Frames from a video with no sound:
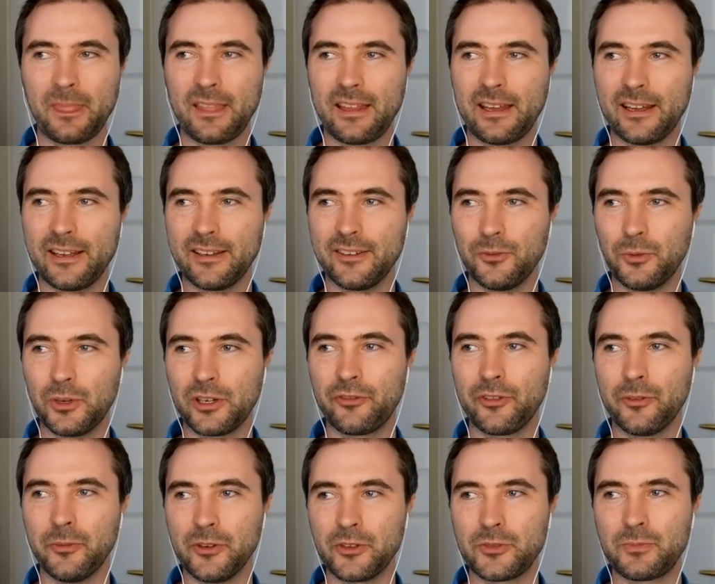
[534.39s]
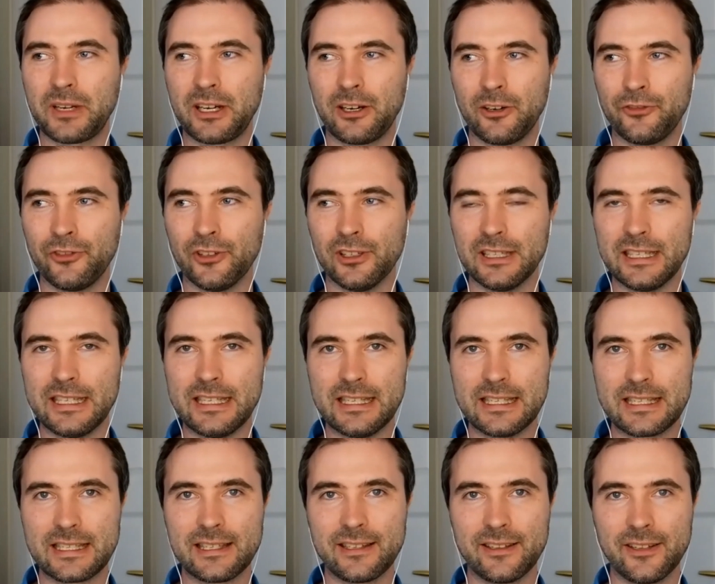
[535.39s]
And one of the most powerful
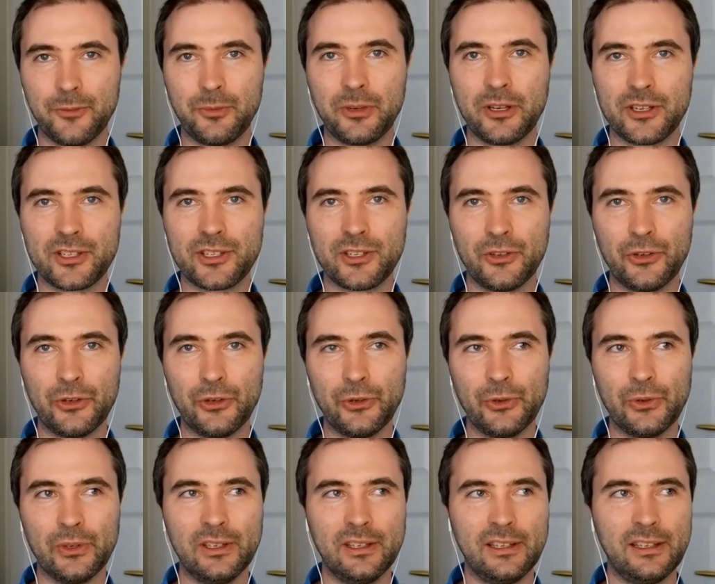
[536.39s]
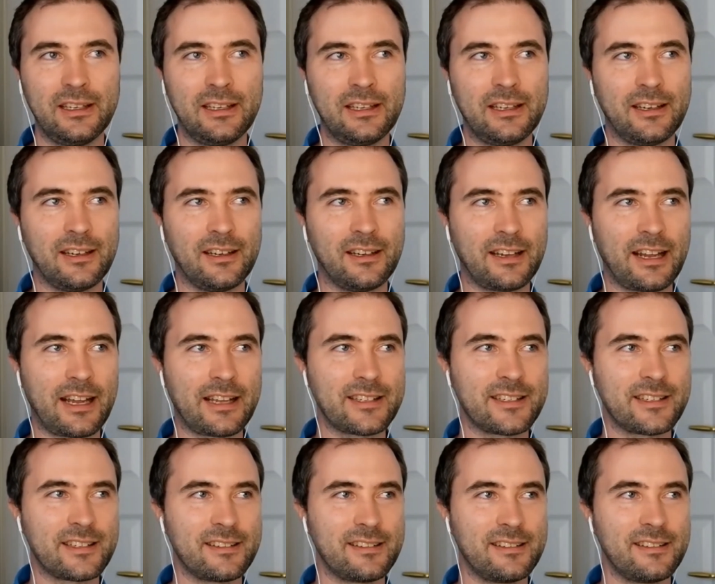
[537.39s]
is the person who
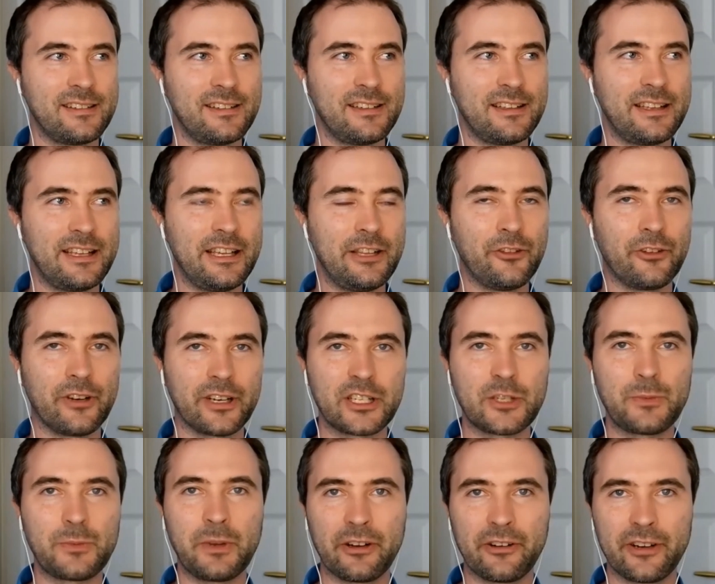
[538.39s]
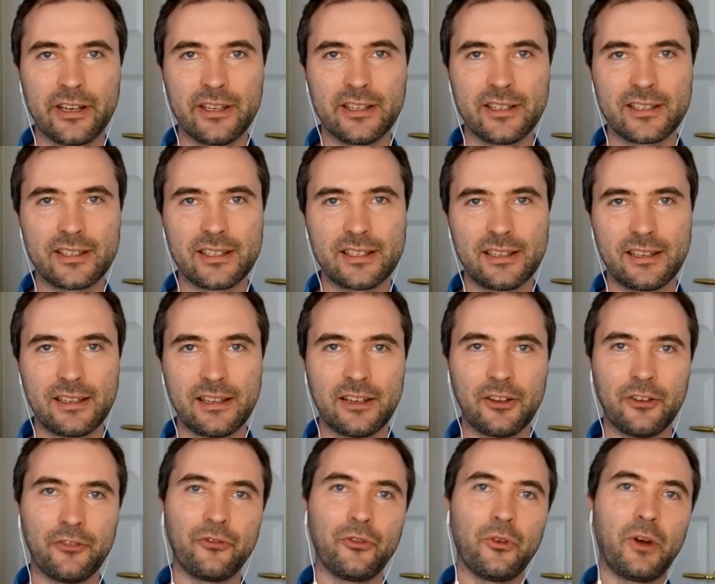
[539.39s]
has either experience
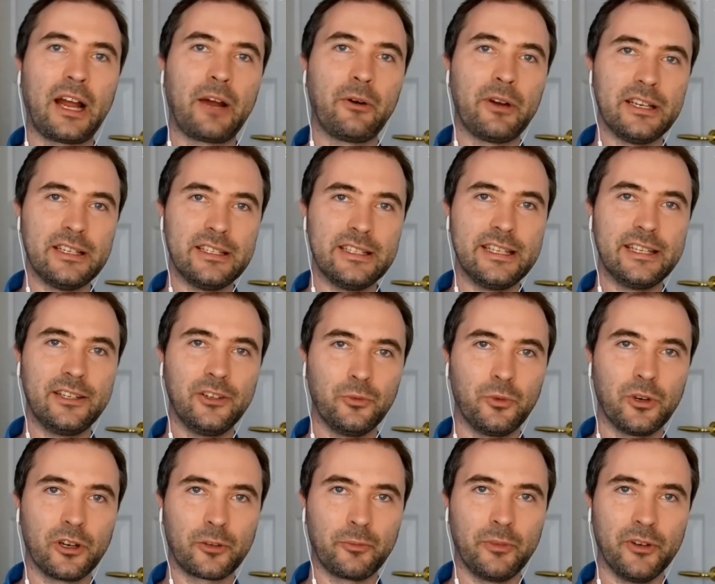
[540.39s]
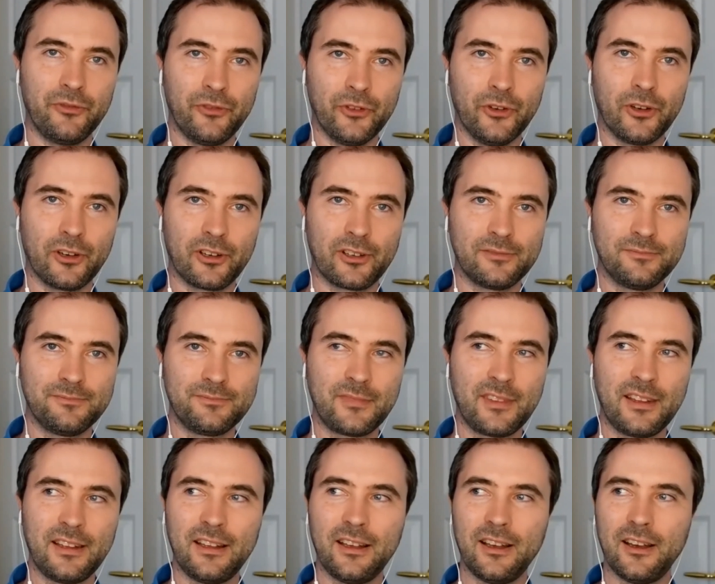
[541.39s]
of how it didn't work before
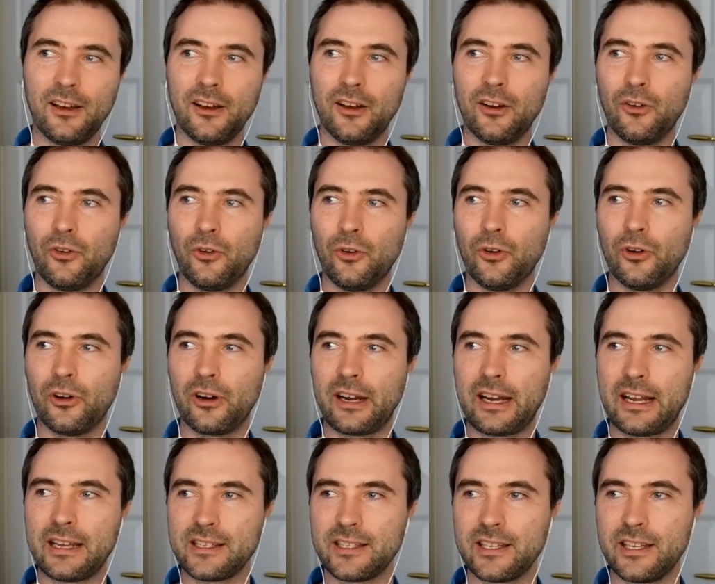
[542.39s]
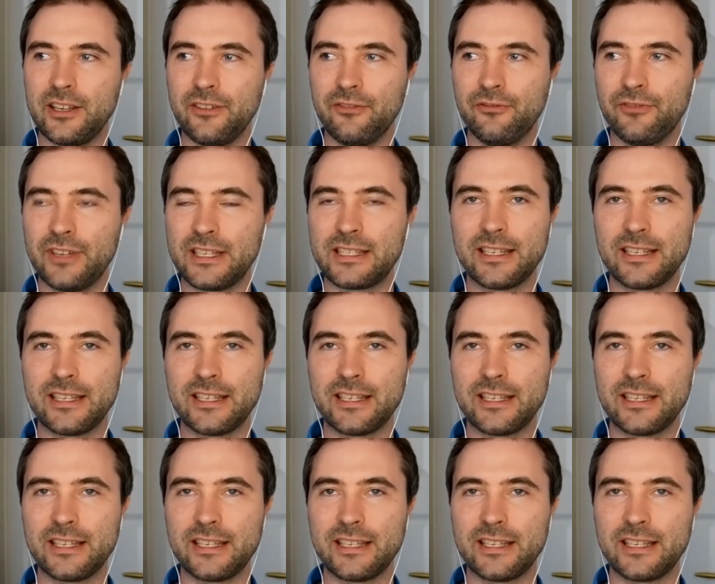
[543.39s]
or has a vested